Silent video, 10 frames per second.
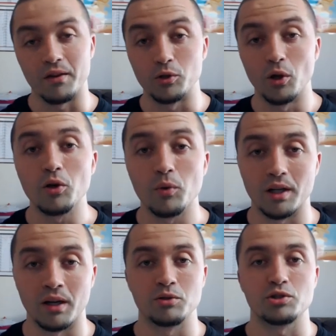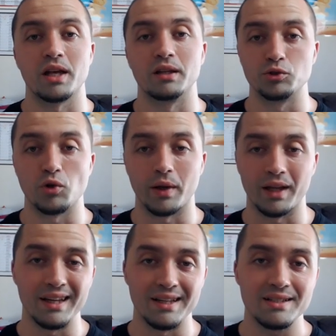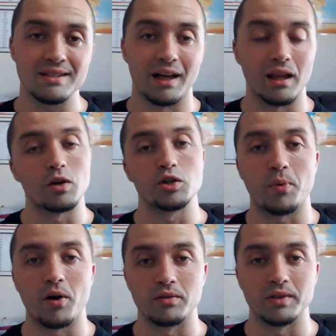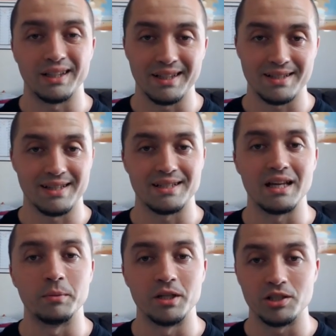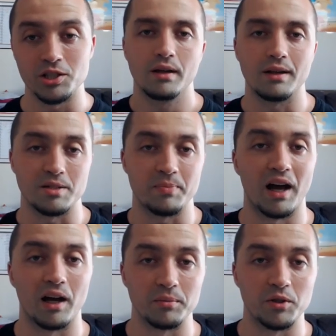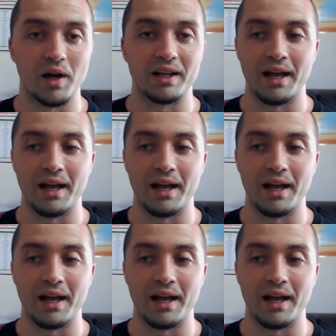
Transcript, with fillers: If you don't know what understanding drawing is, a large part of it is this image that's behind me right